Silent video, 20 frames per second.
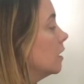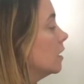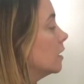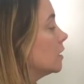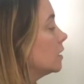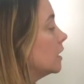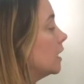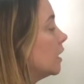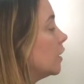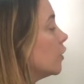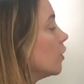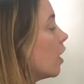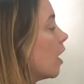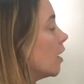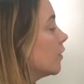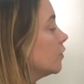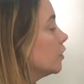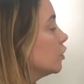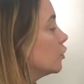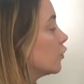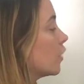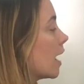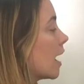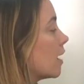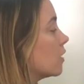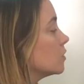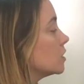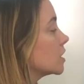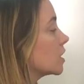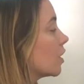Litter on the
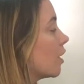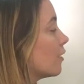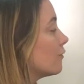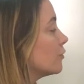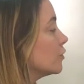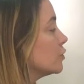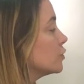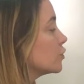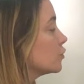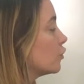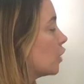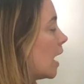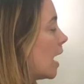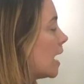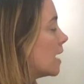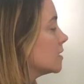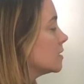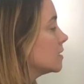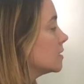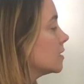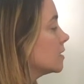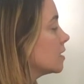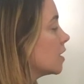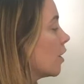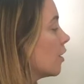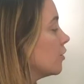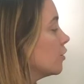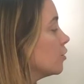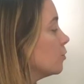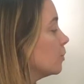ground covers grass and
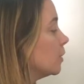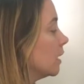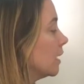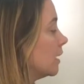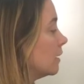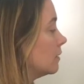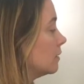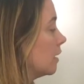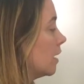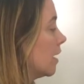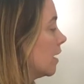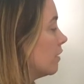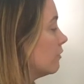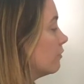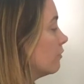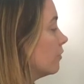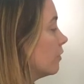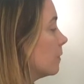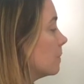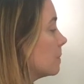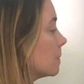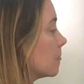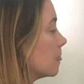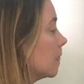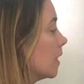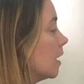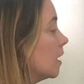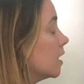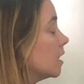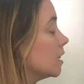other plant life.
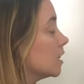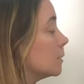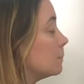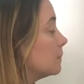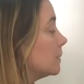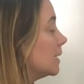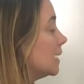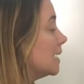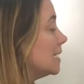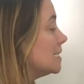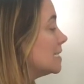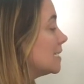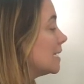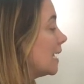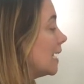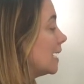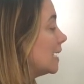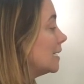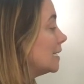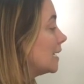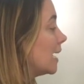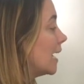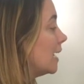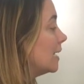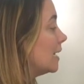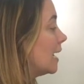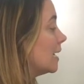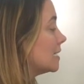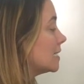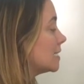The plants can't get
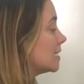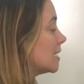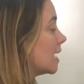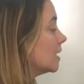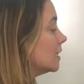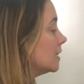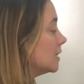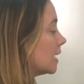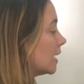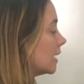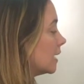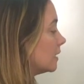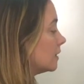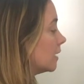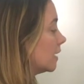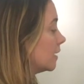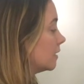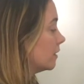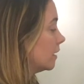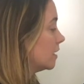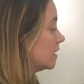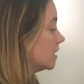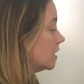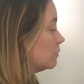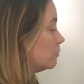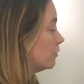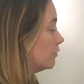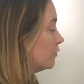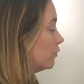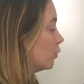sunlight like they
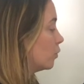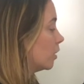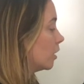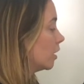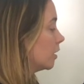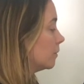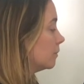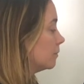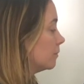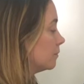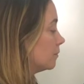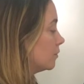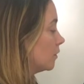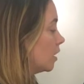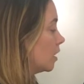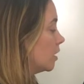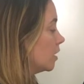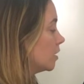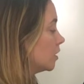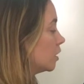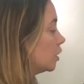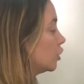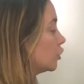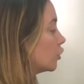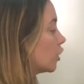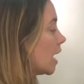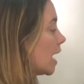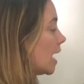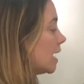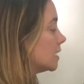did before. The
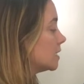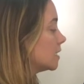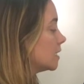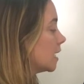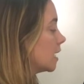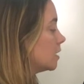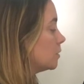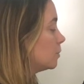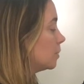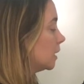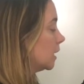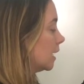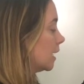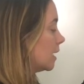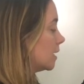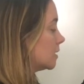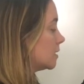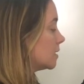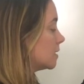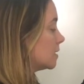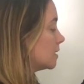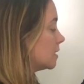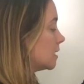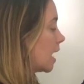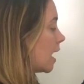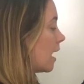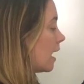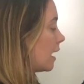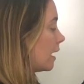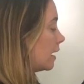grass and plants
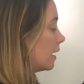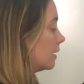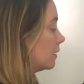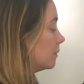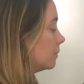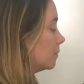die.